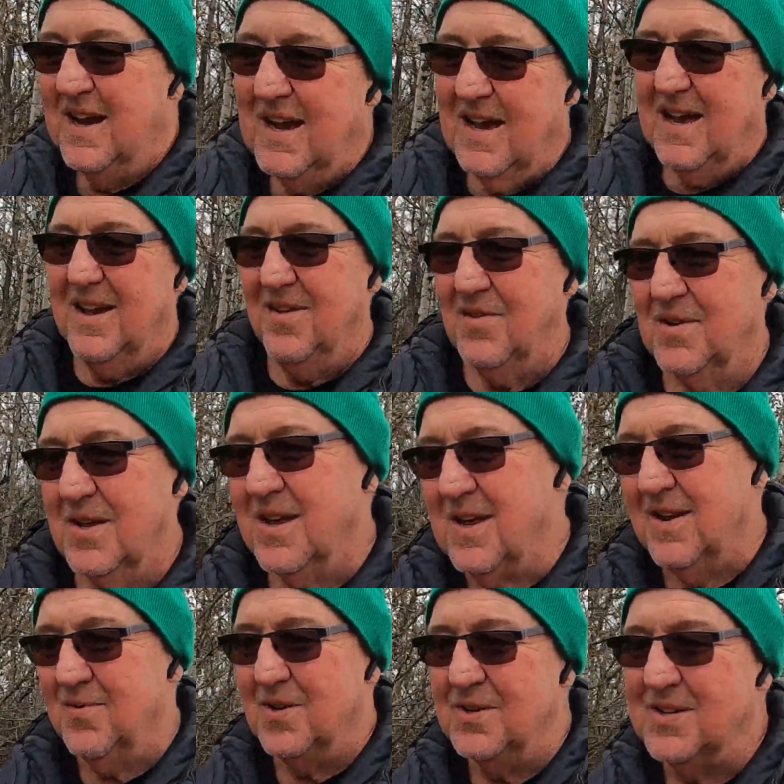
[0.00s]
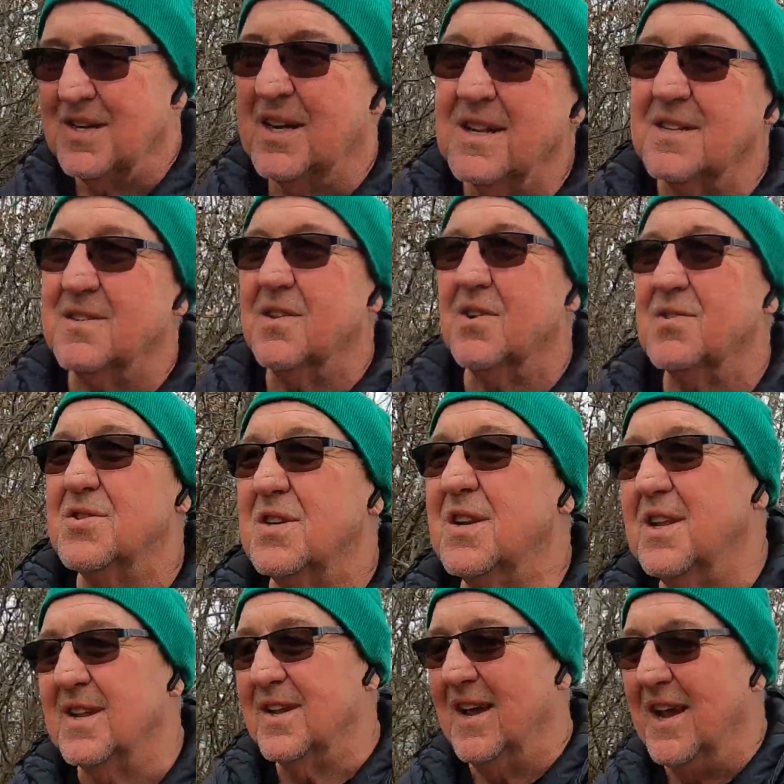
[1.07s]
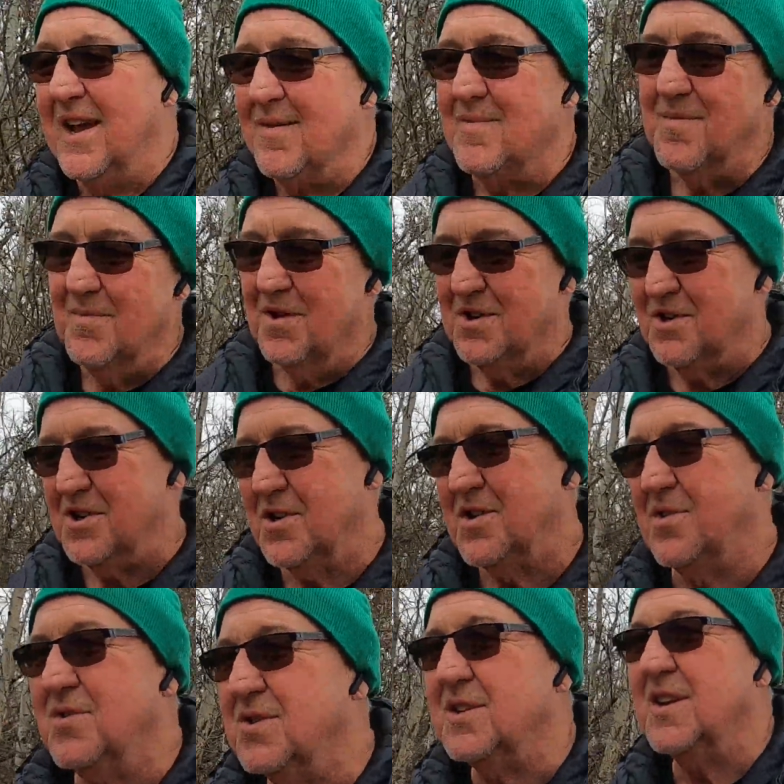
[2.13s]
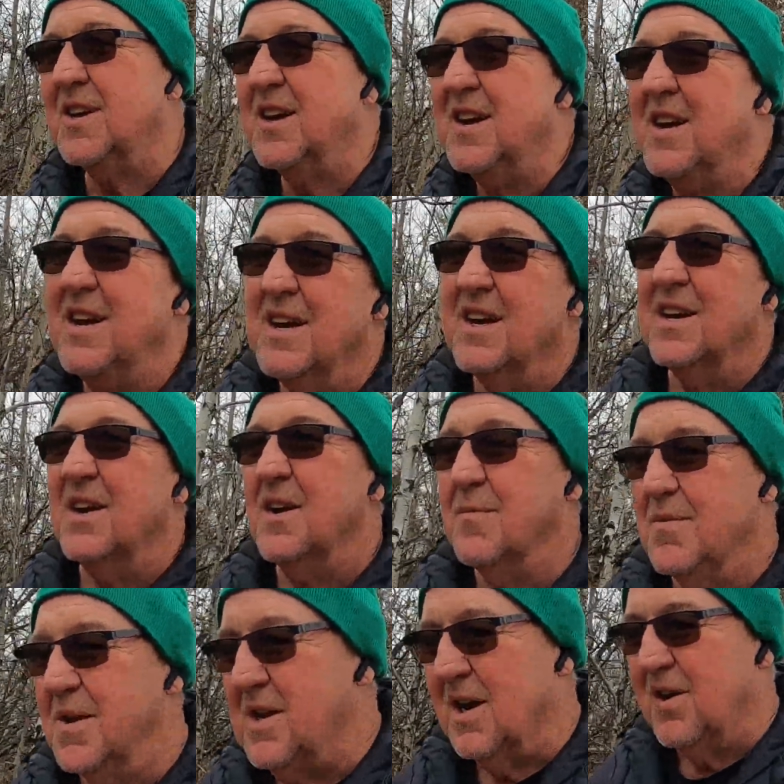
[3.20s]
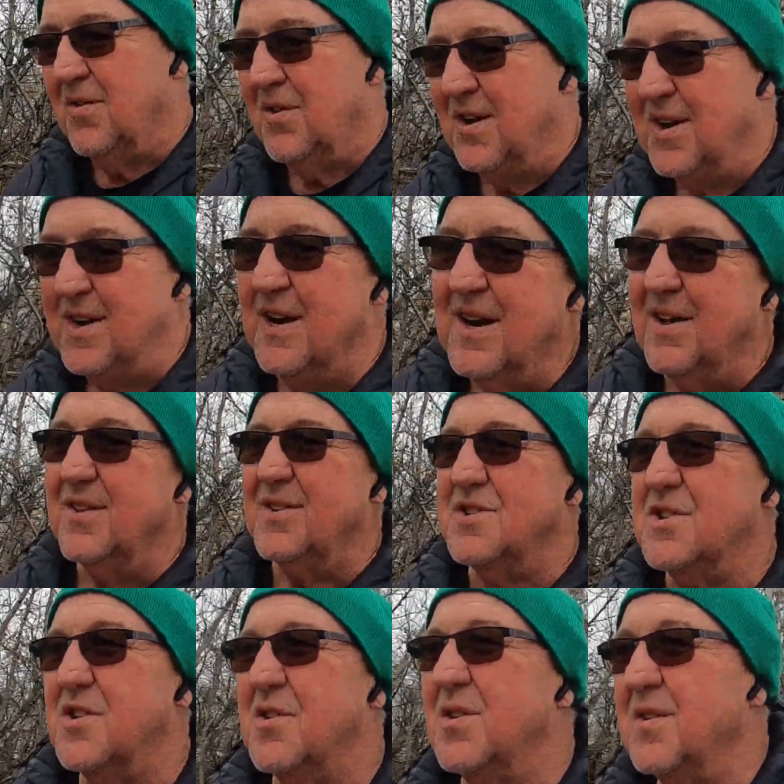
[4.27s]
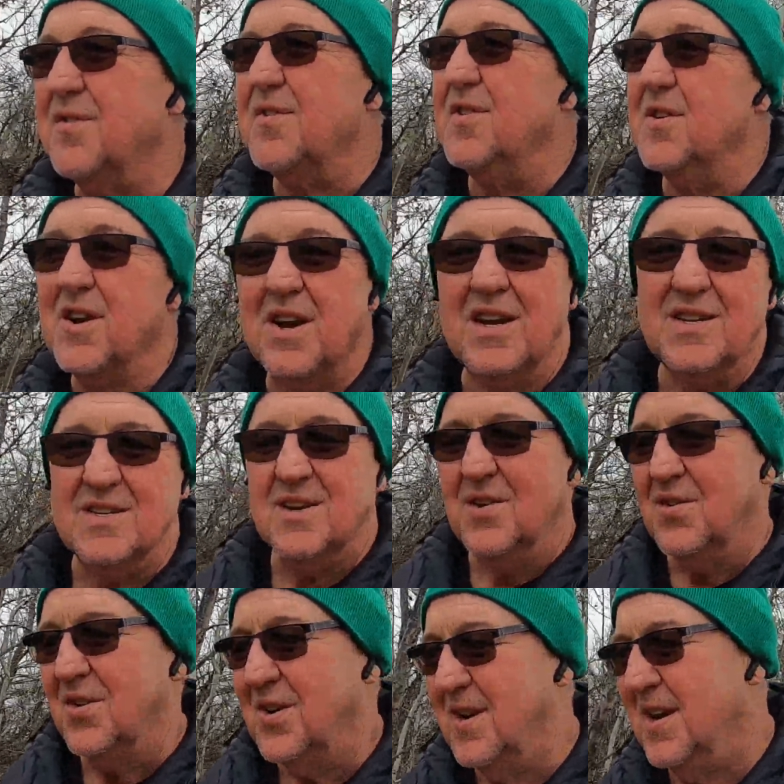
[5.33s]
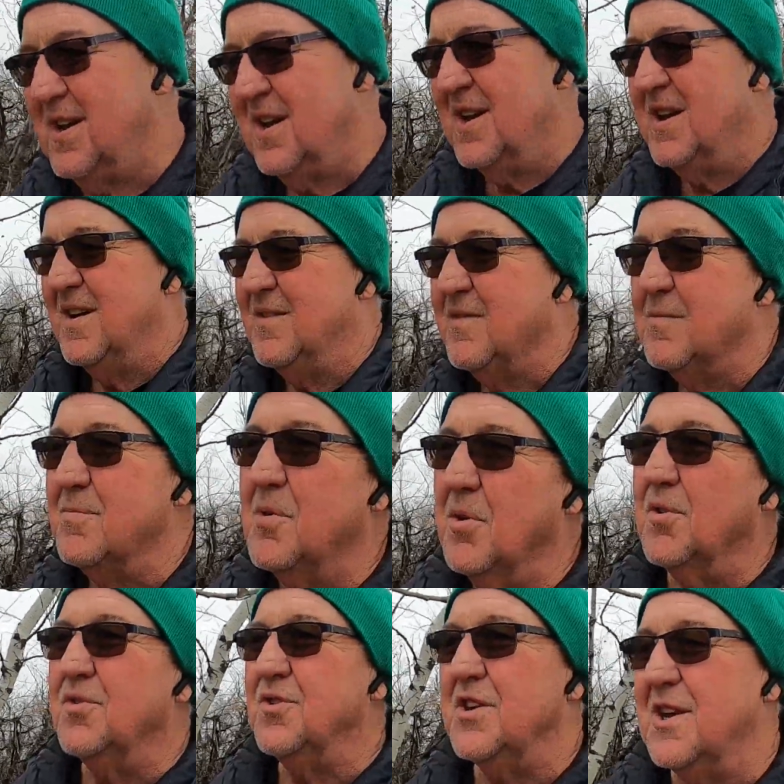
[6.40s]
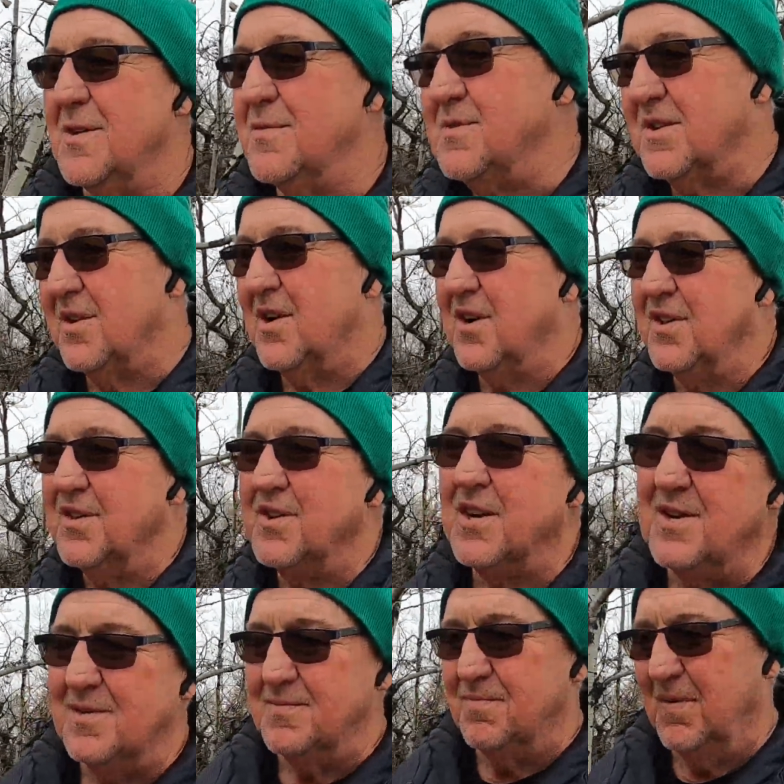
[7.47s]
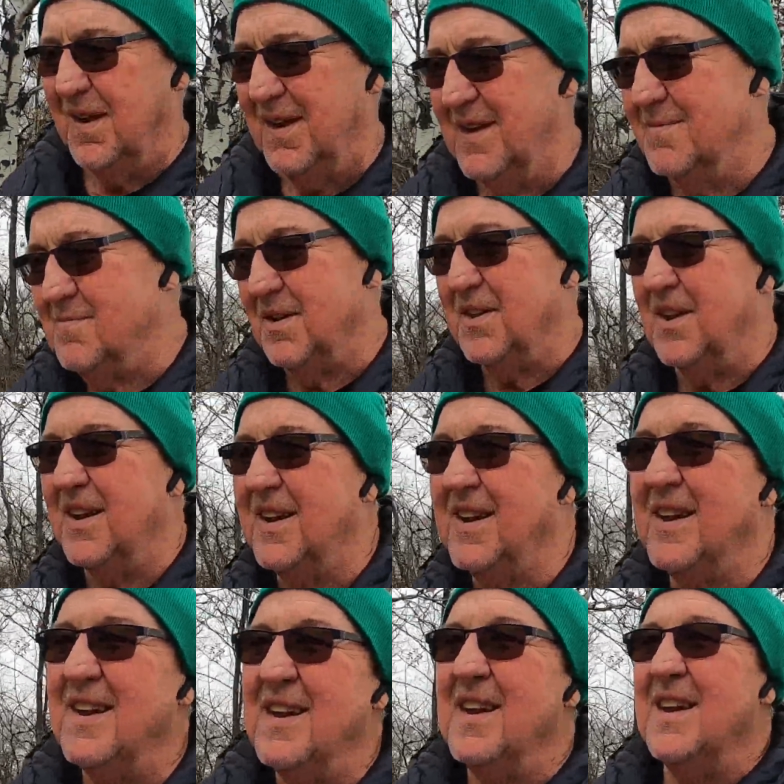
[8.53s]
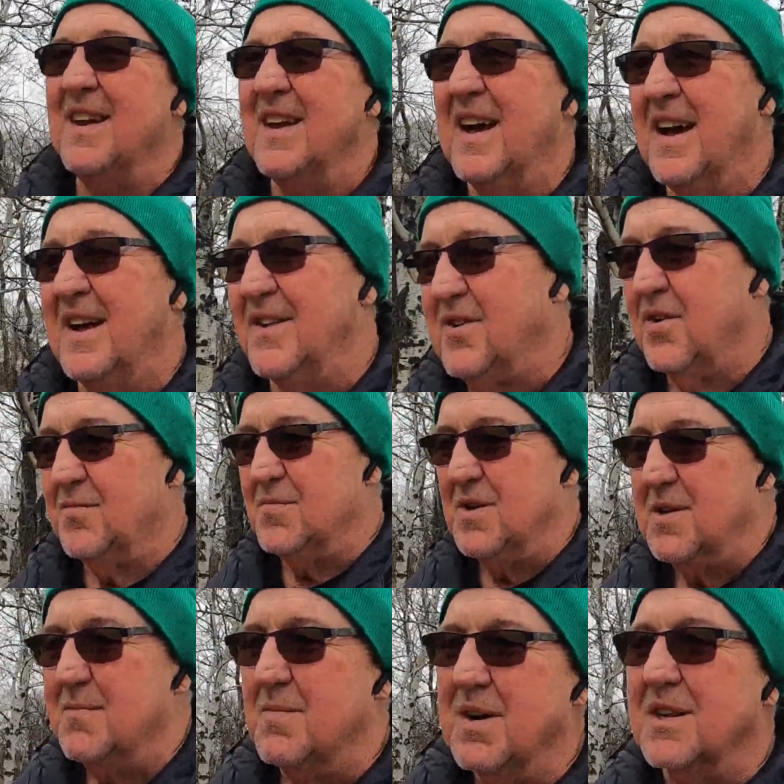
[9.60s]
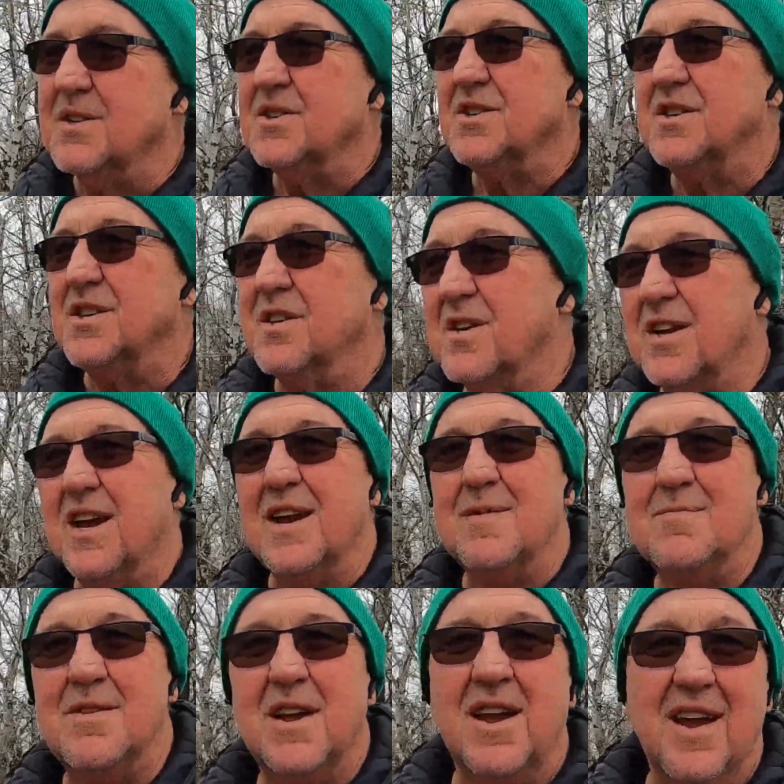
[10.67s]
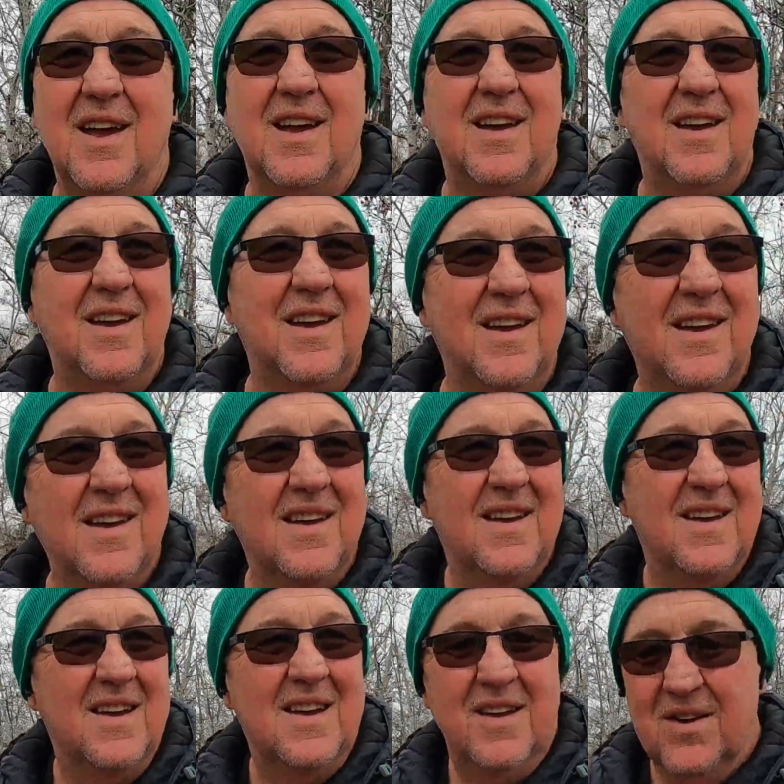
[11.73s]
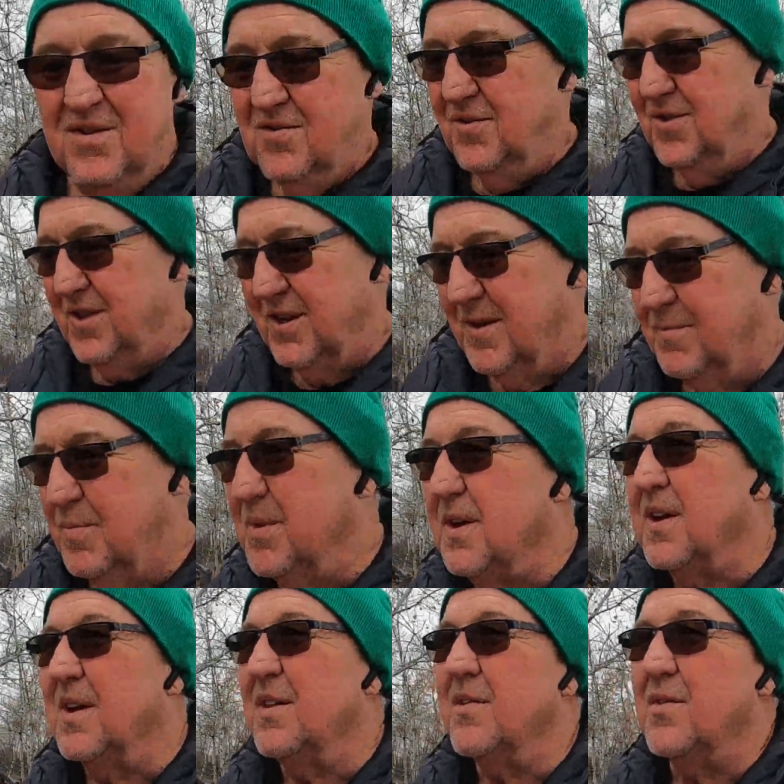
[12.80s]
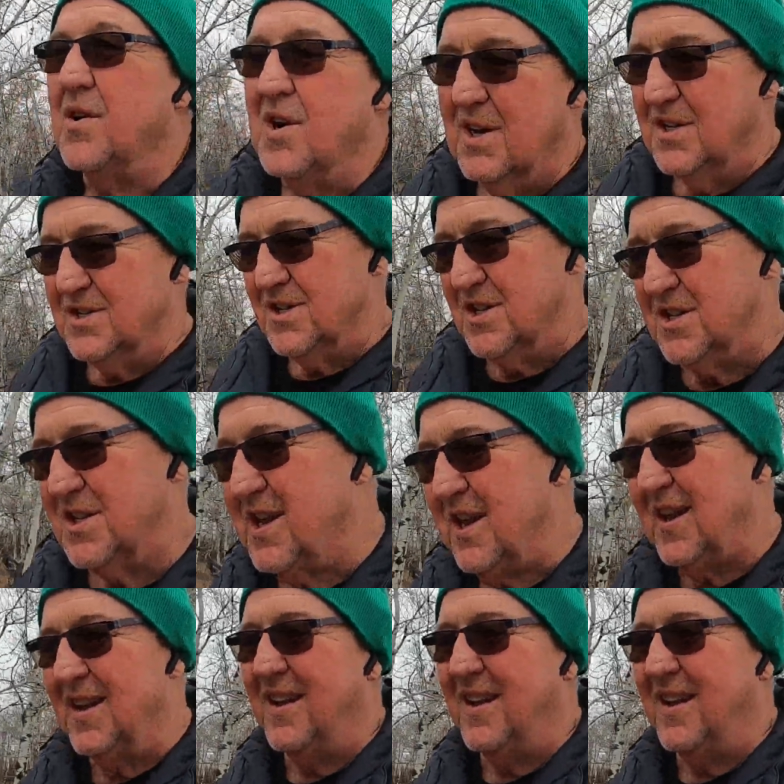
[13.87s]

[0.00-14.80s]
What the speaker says: Well, once it gets closer to the game, I'm not sure who's going to be out right now. They're showing a few guys out for both teams and all the teams playing, but that don't mean much until game day, who they're going to put on the rosters.